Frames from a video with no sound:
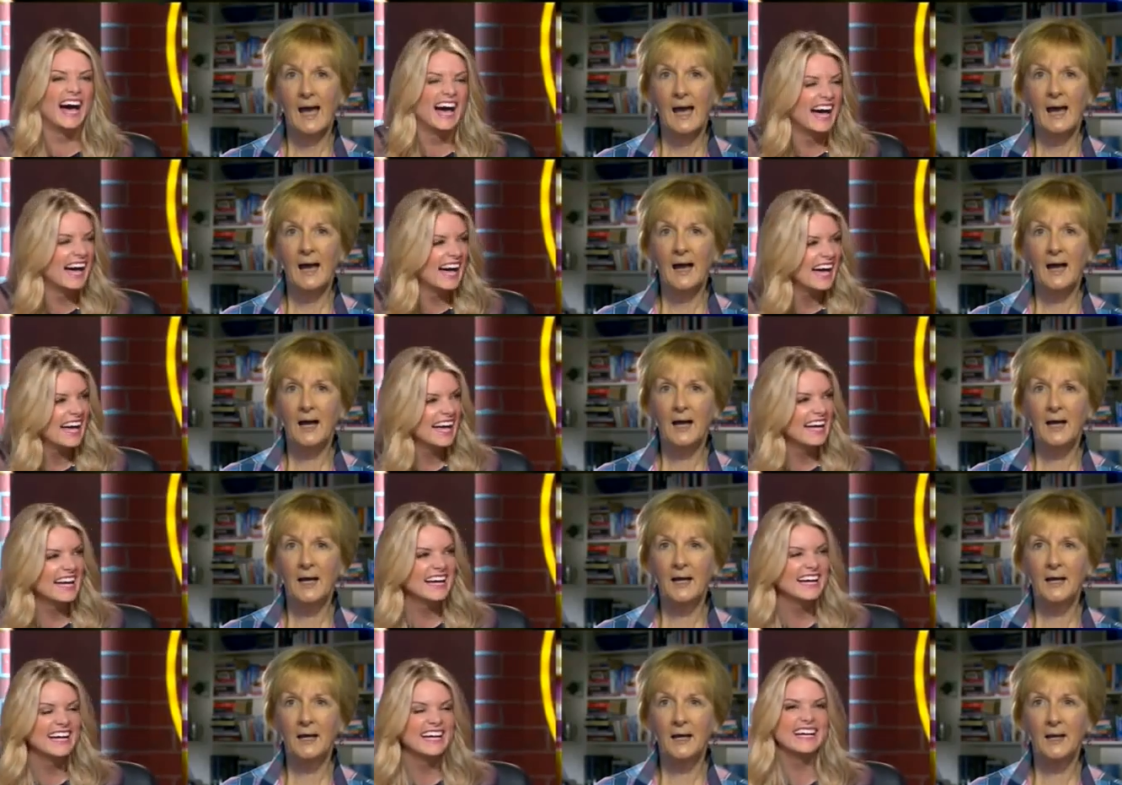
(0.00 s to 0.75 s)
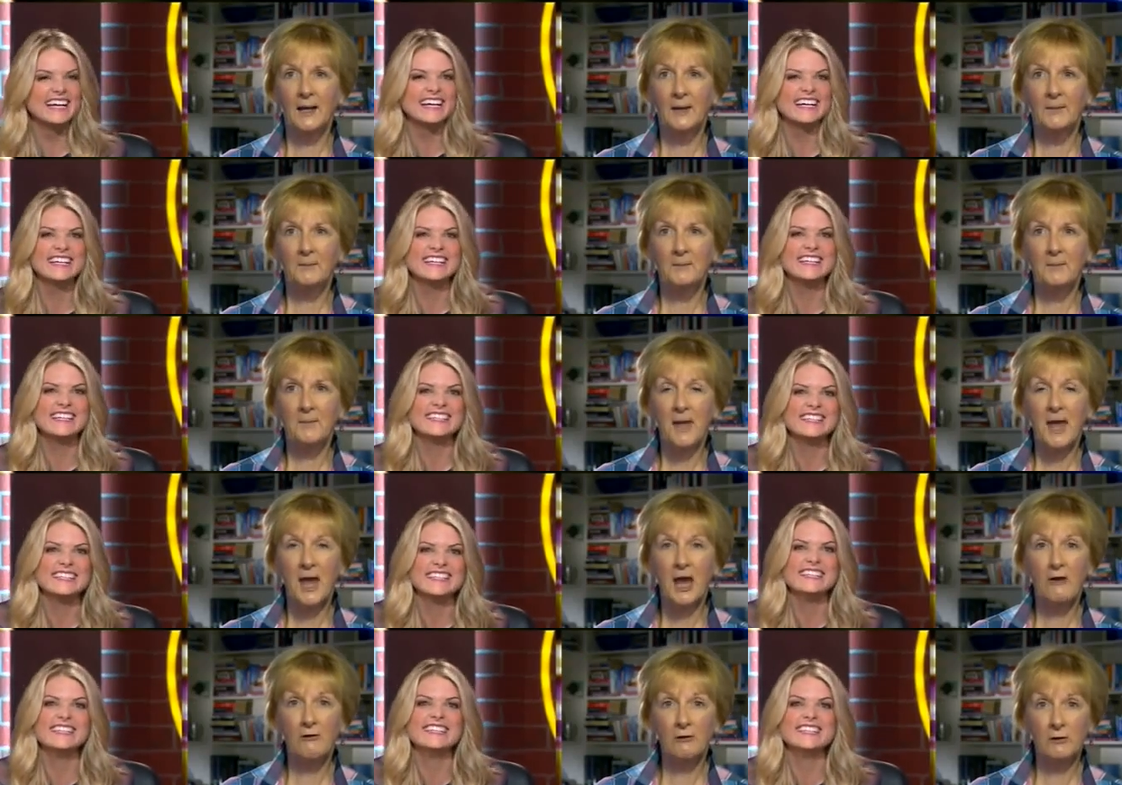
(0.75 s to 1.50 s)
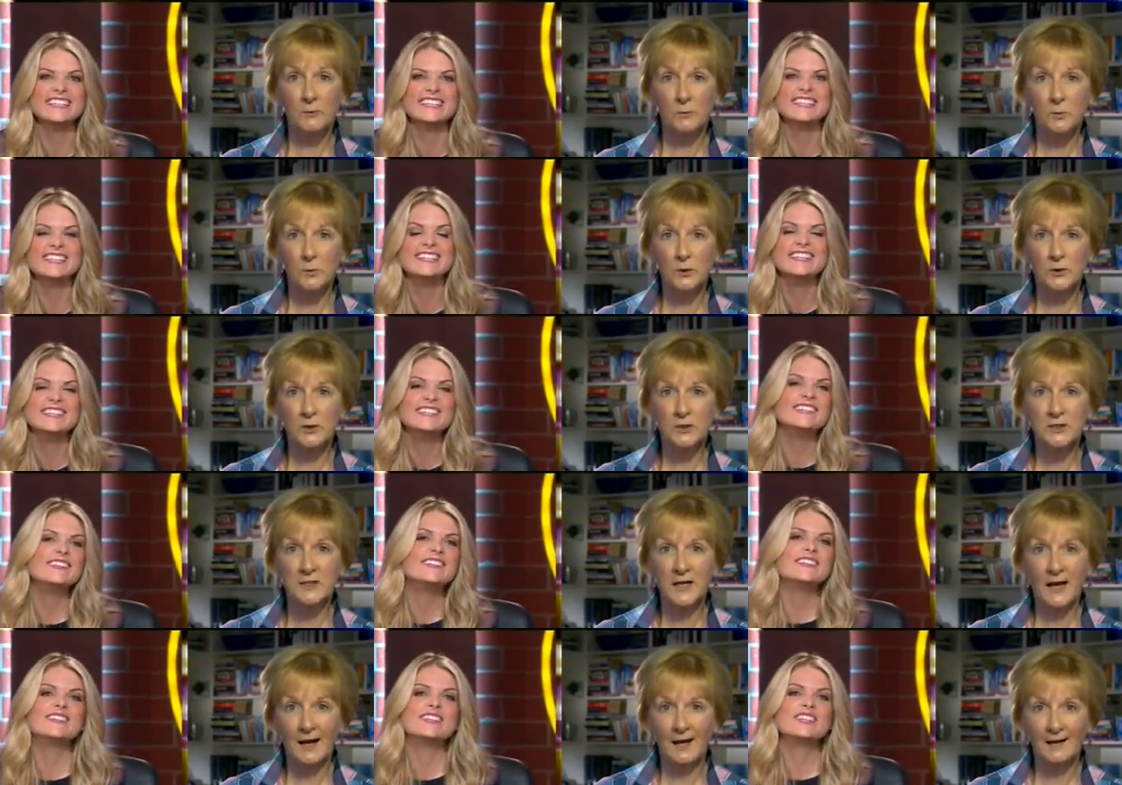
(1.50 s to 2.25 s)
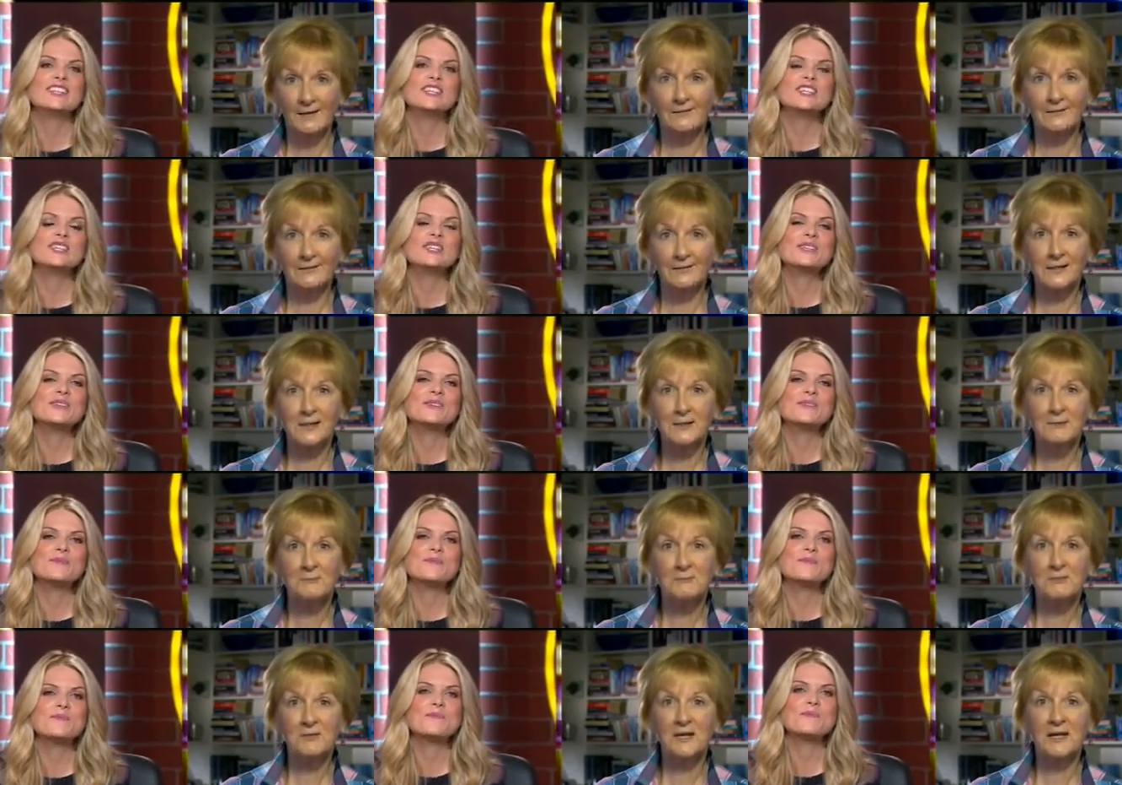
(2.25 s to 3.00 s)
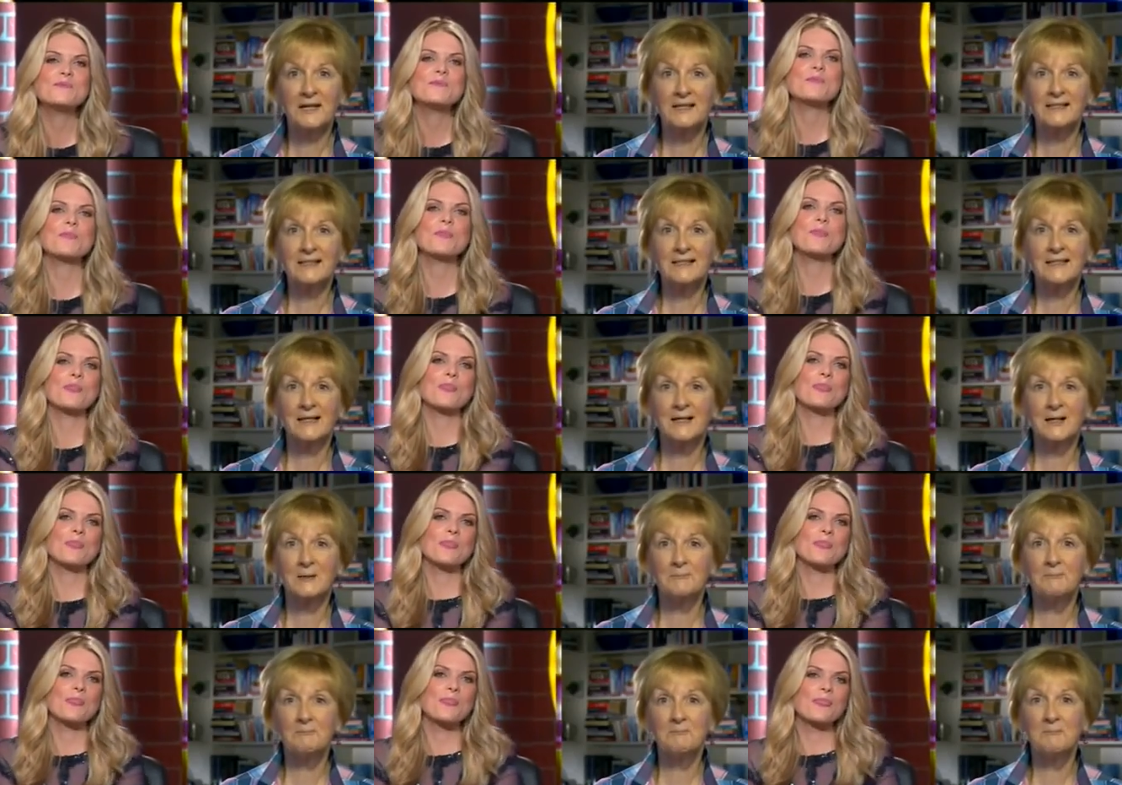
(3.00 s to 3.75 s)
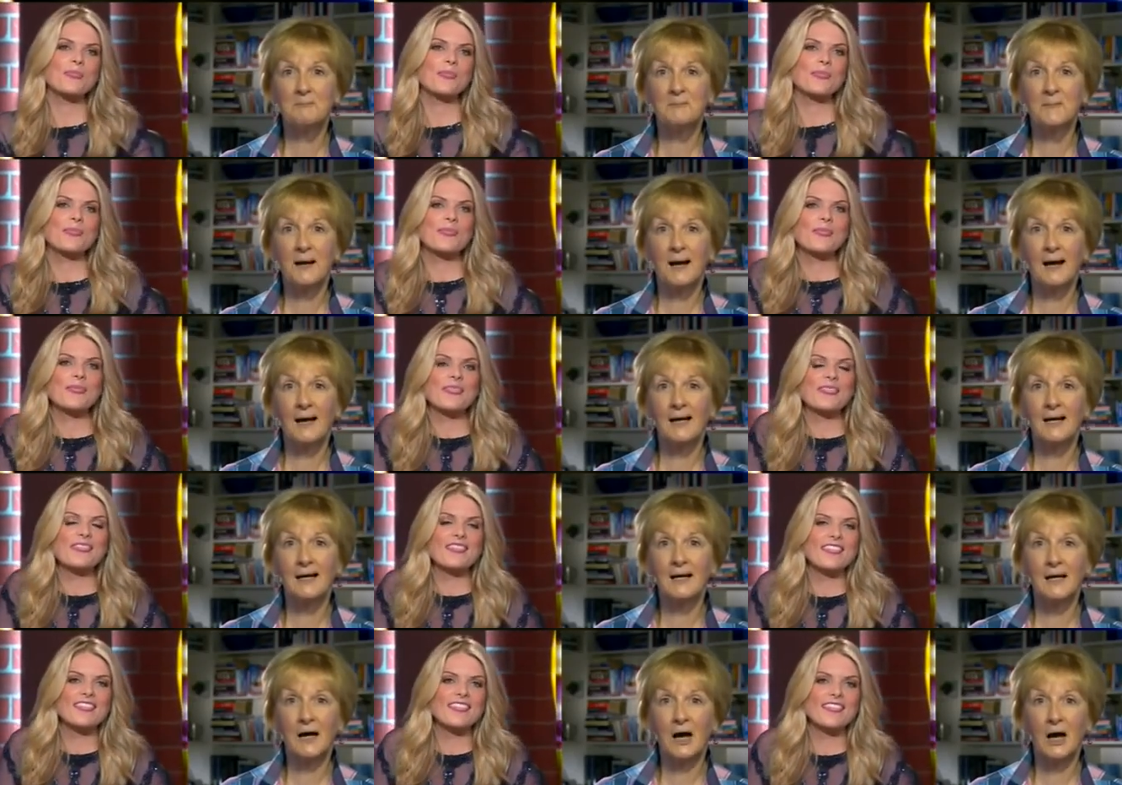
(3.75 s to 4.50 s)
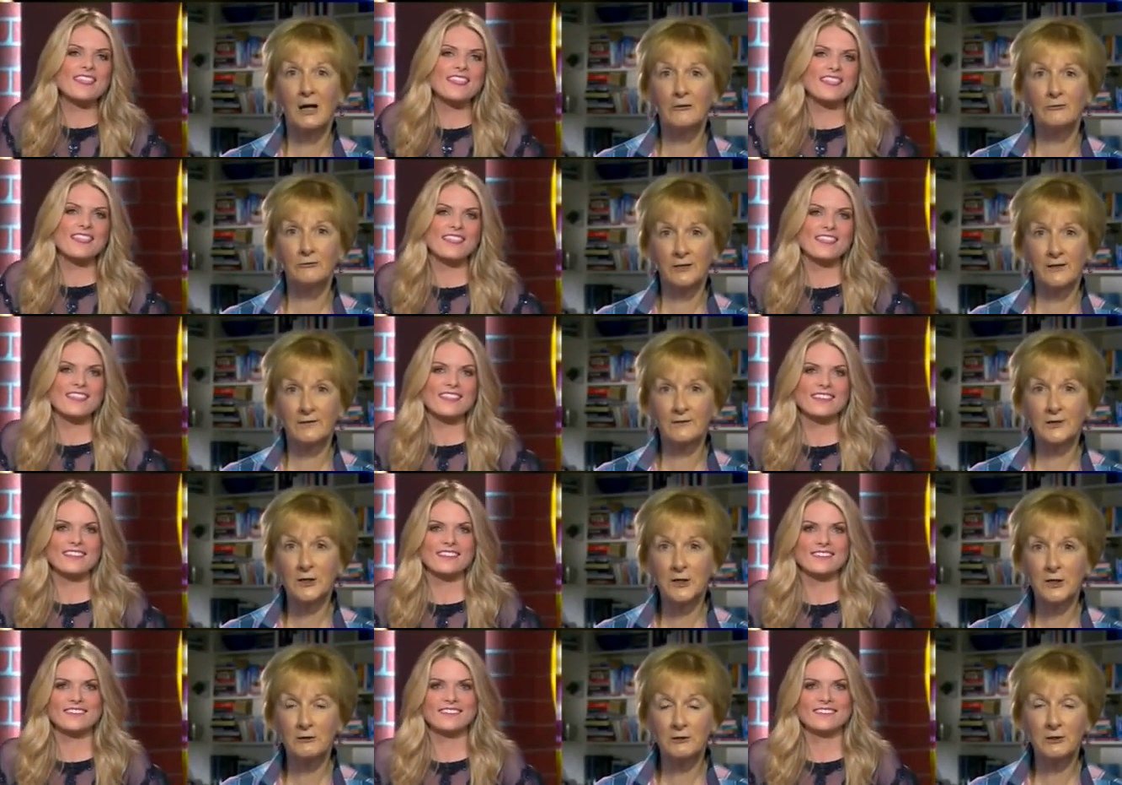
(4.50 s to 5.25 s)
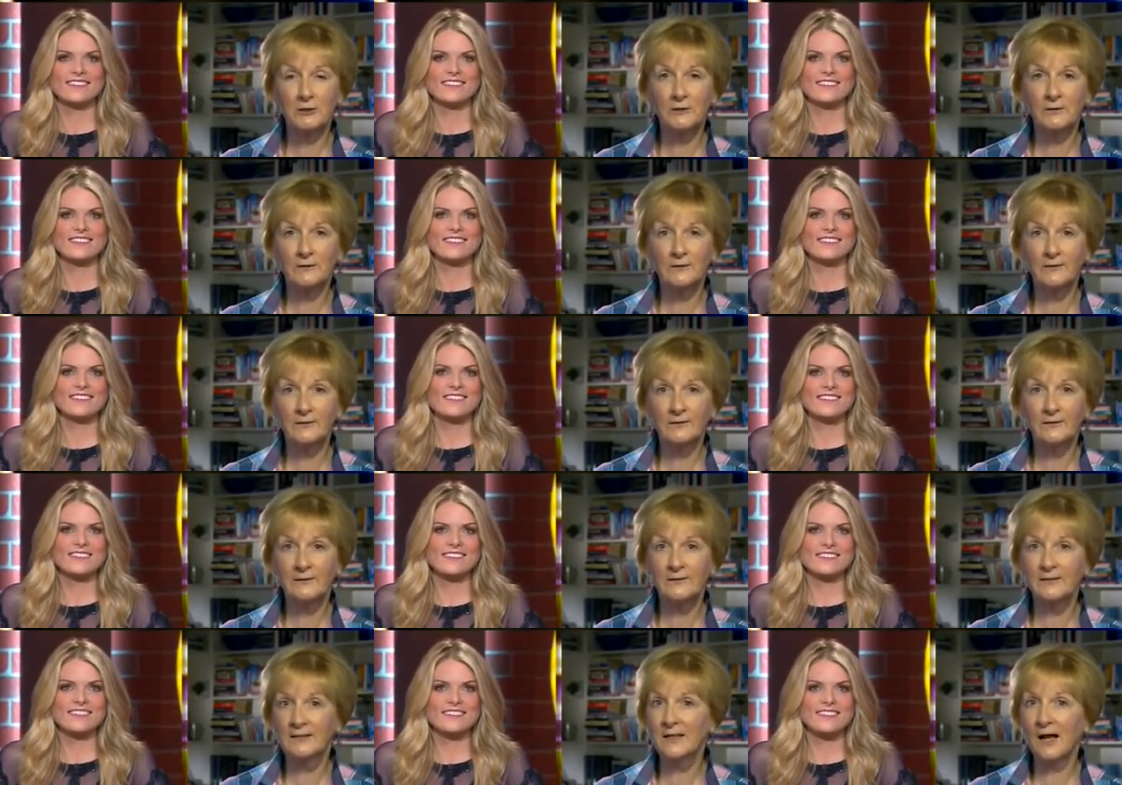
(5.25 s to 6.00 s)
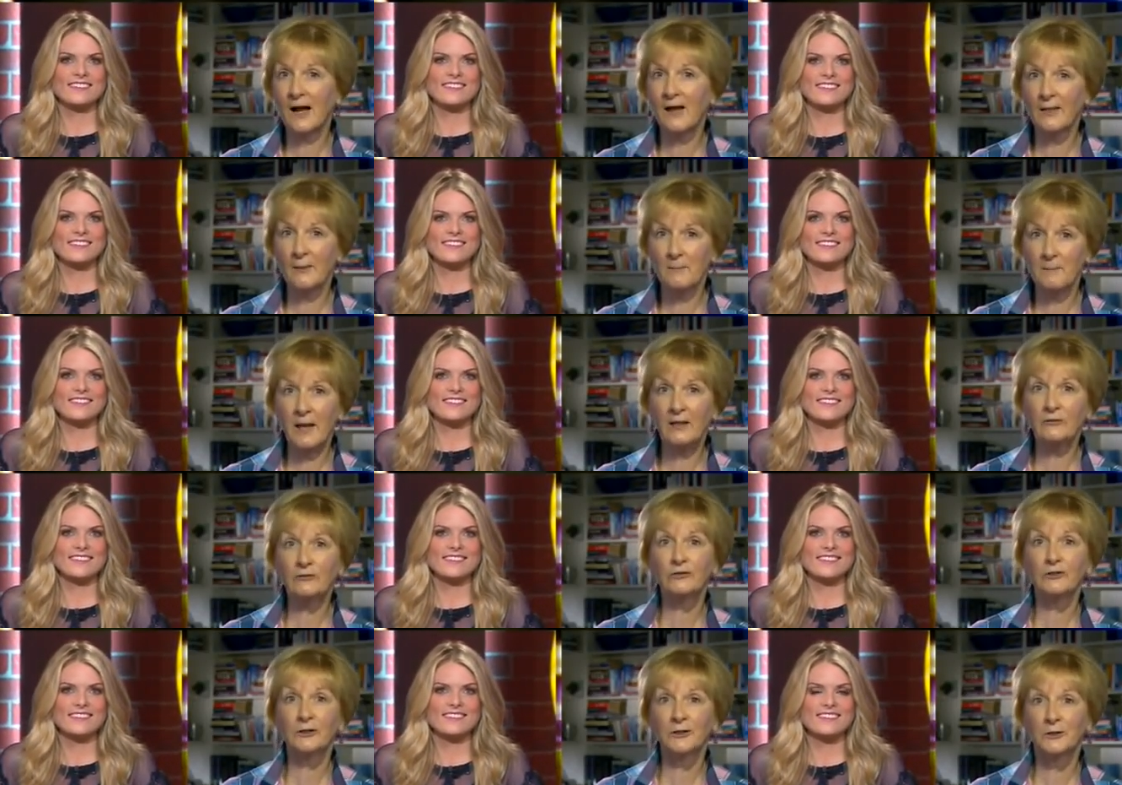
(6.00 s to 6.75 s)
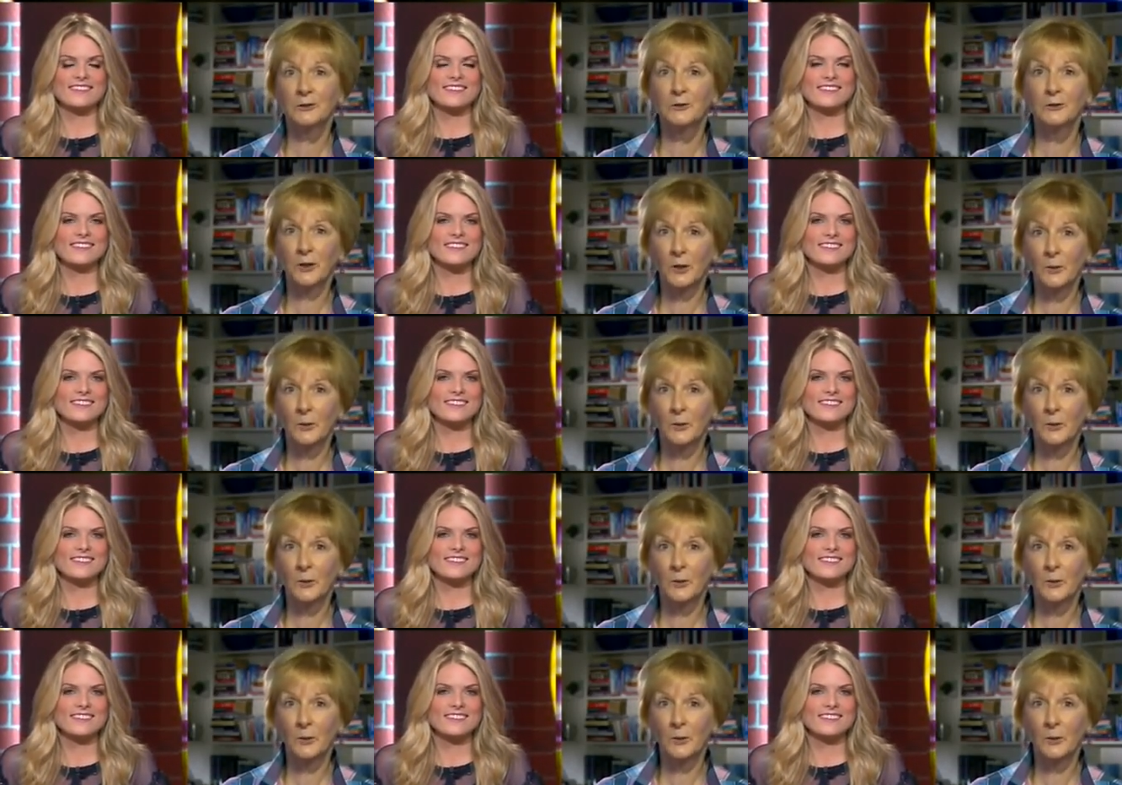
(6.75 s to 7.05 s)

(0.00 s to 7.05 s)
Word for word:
Speaker 1: um, Erin would answer that um, uh, I dressed her and her sisters in either matching or